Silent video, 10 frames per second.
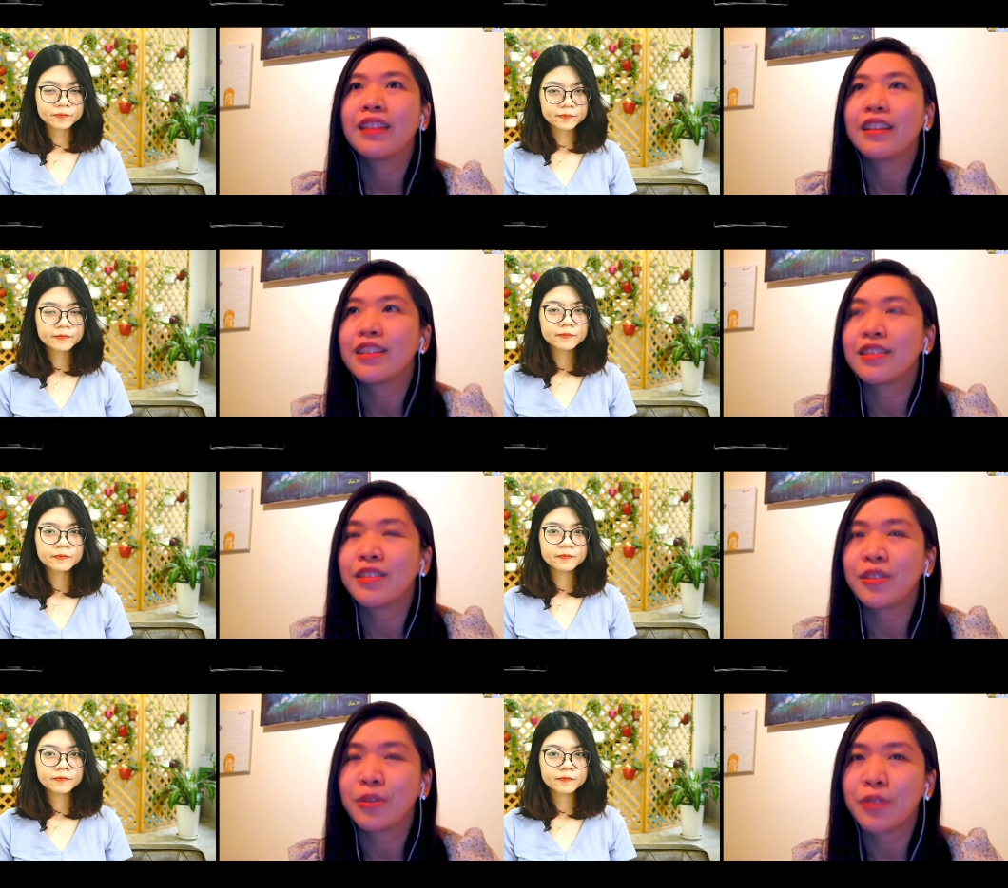Speaker 1: that is you
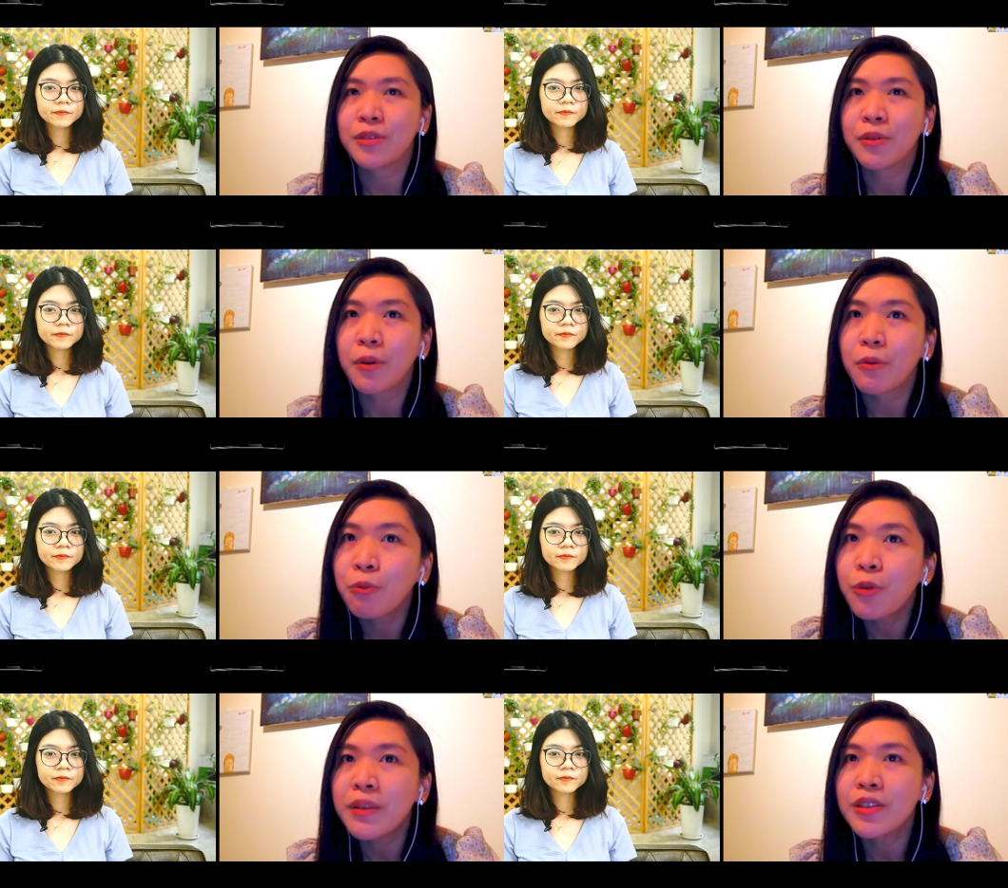know this
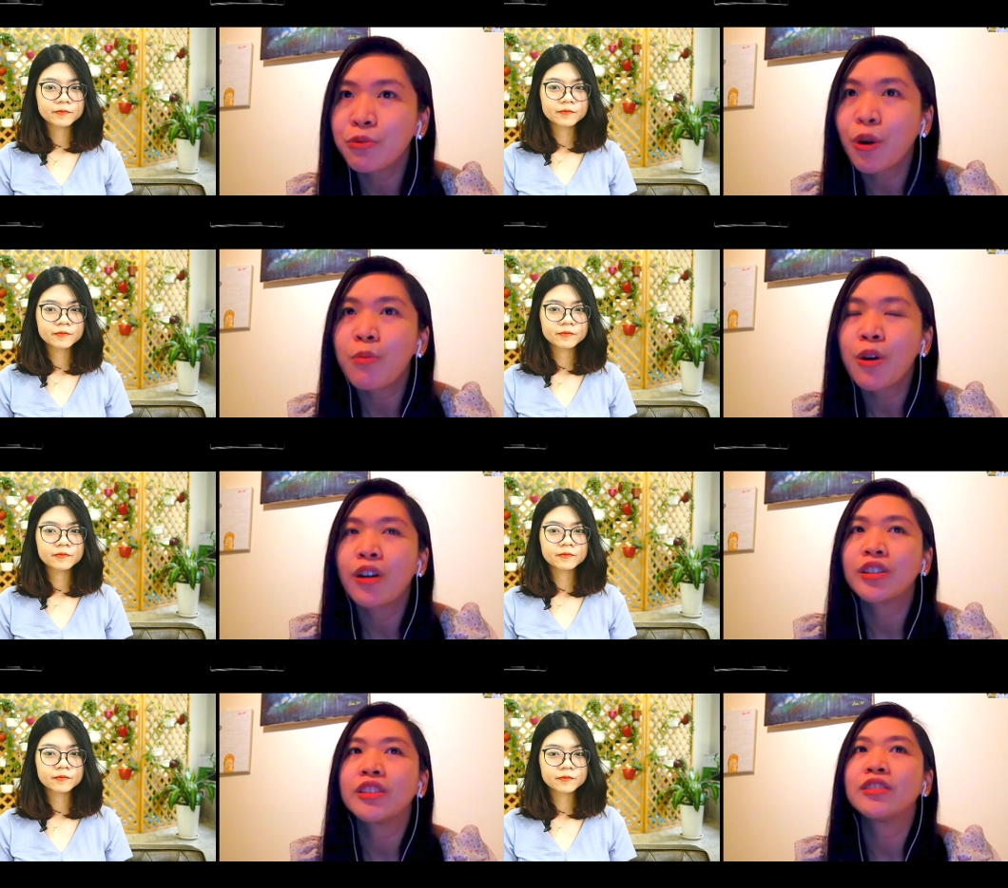woman's role
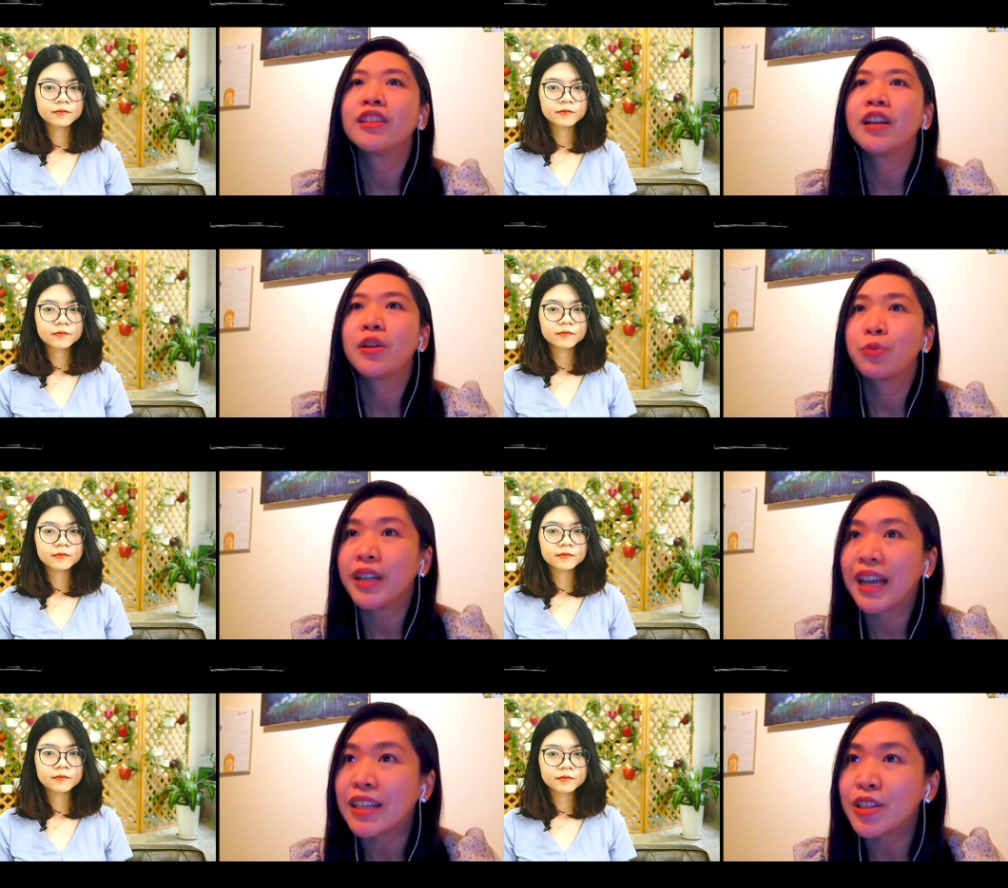model we
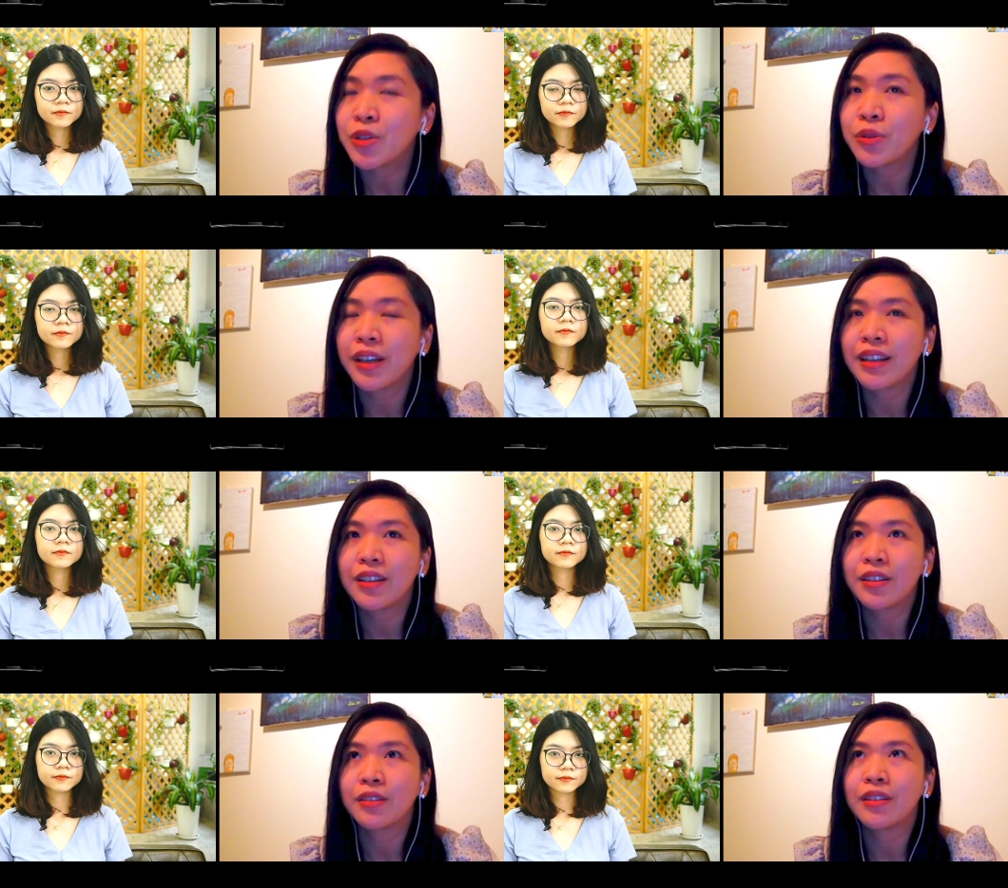can do it you
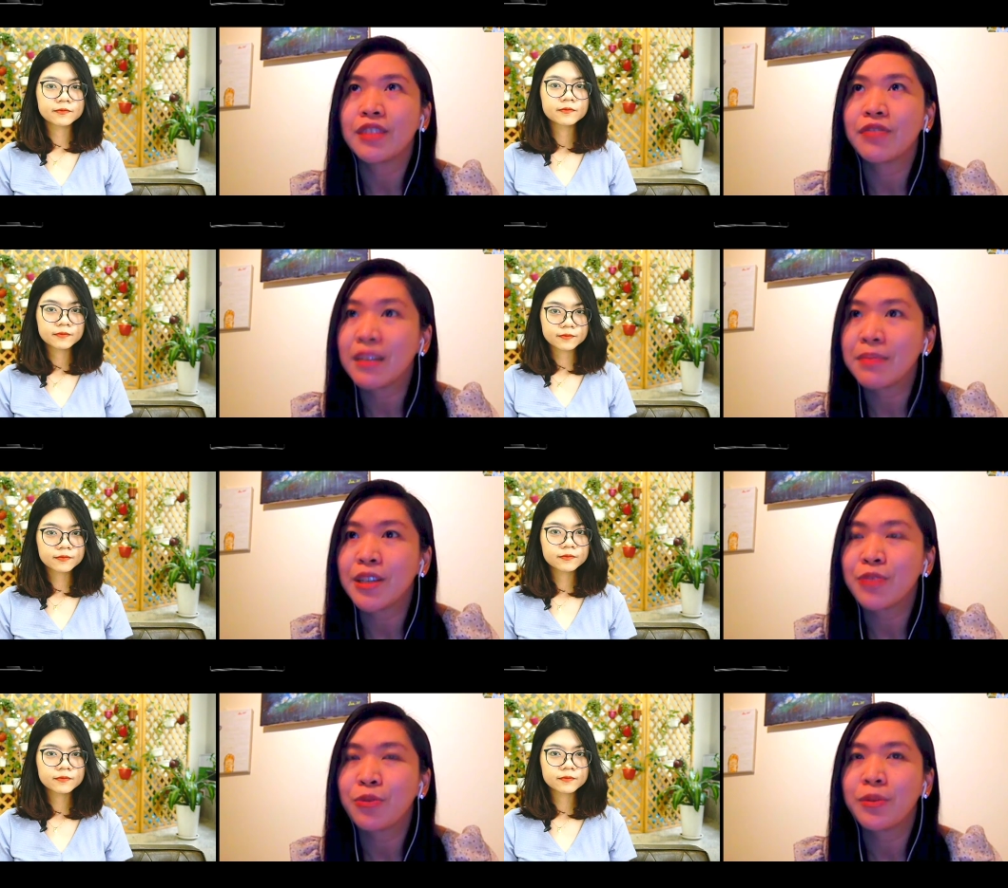know it's vietnamese
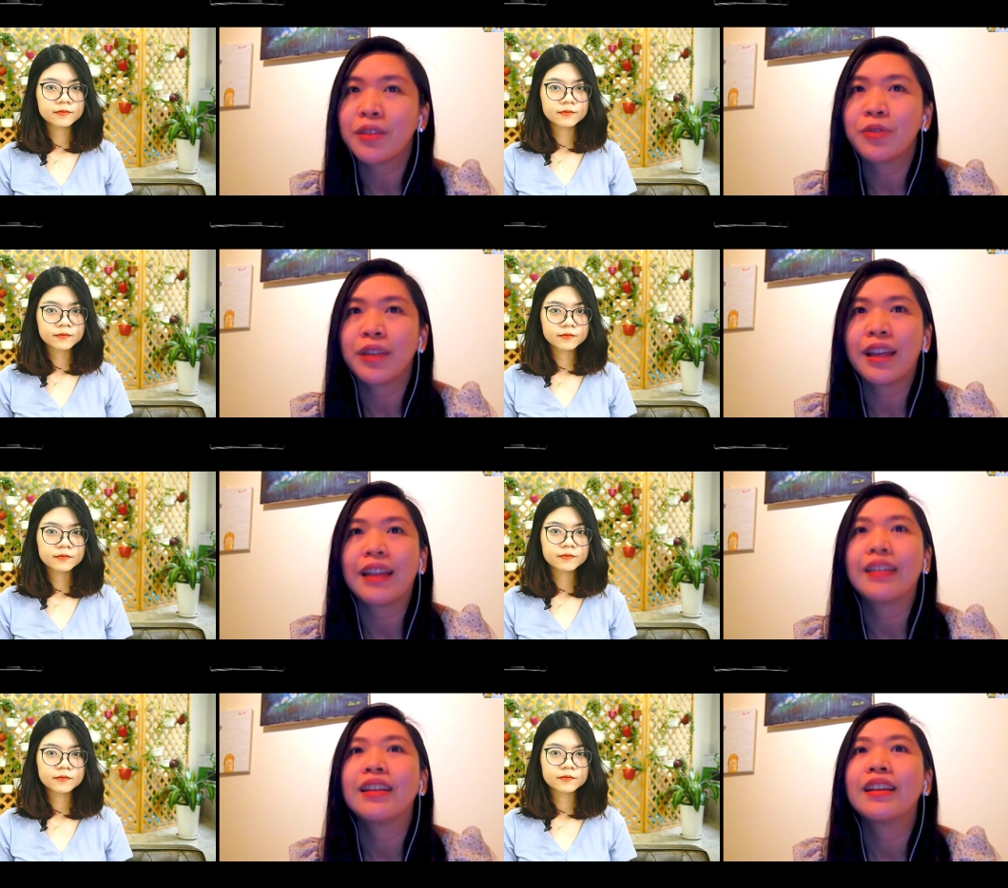woman who can
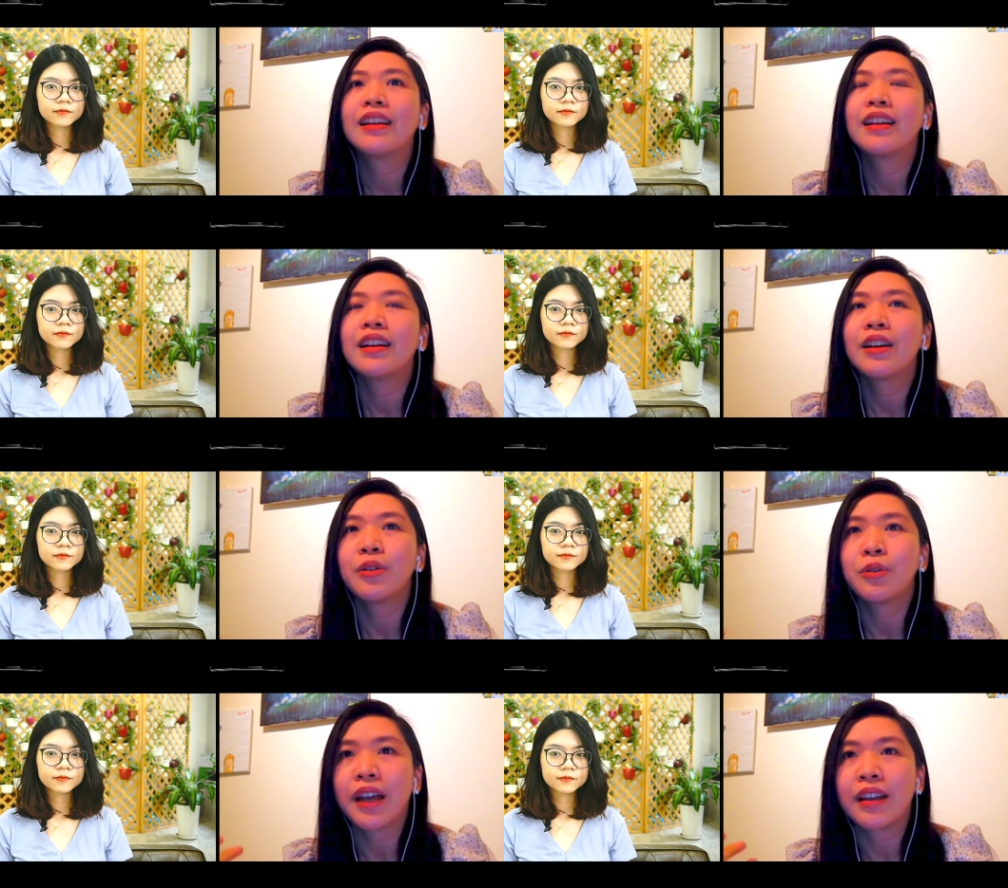
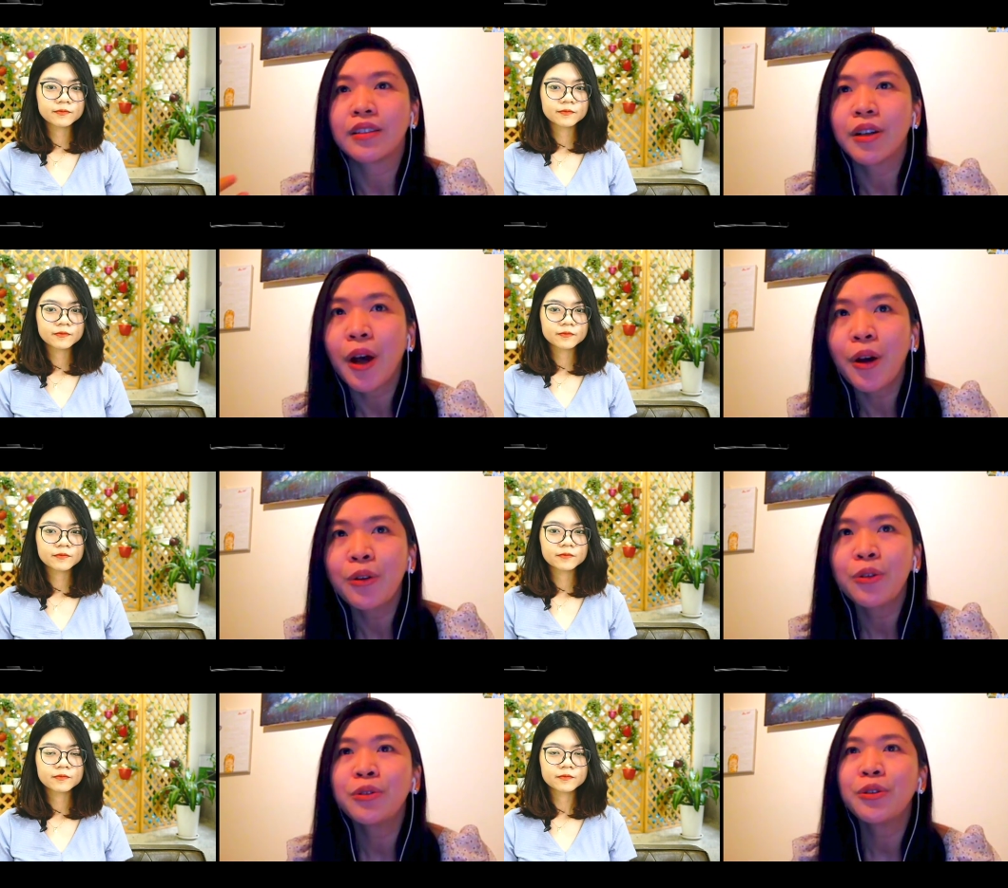who can
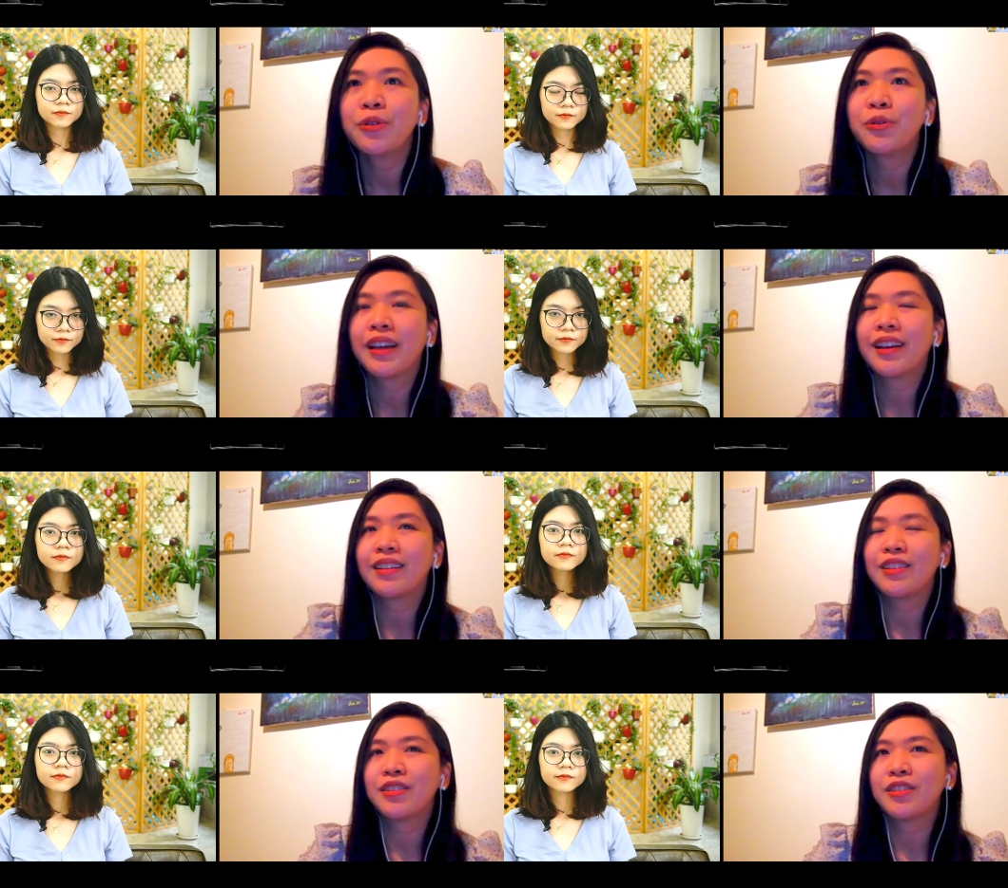code who can
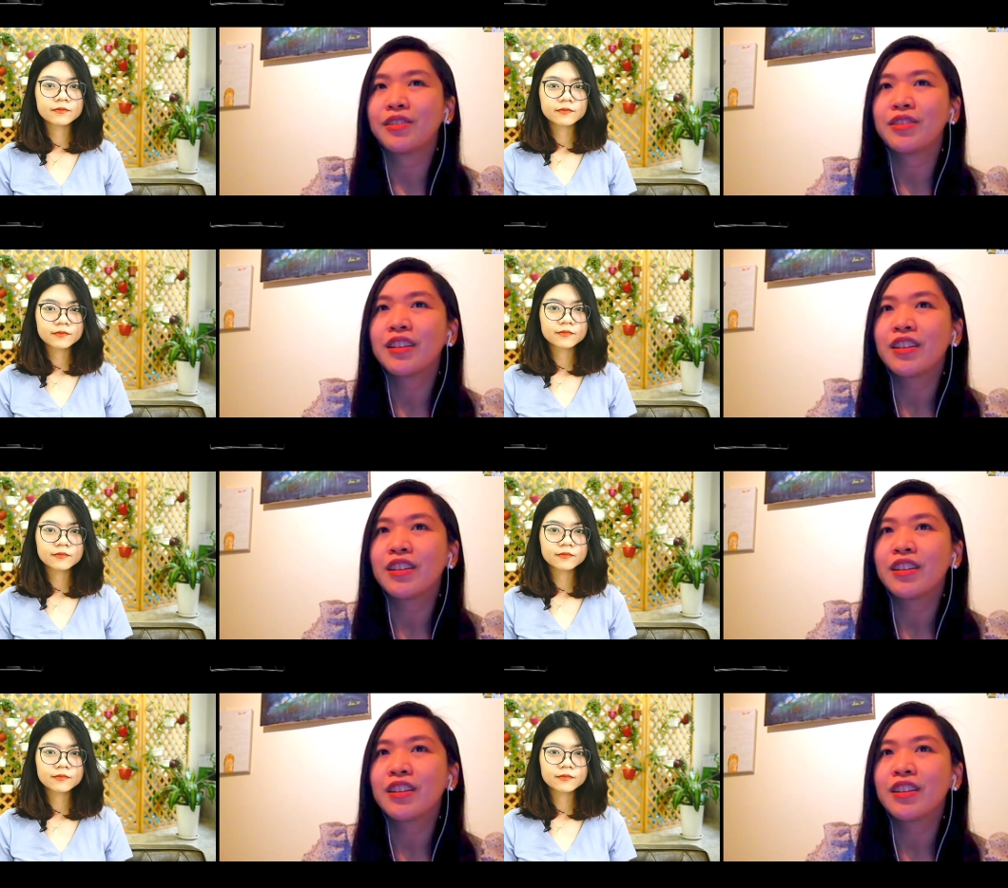you know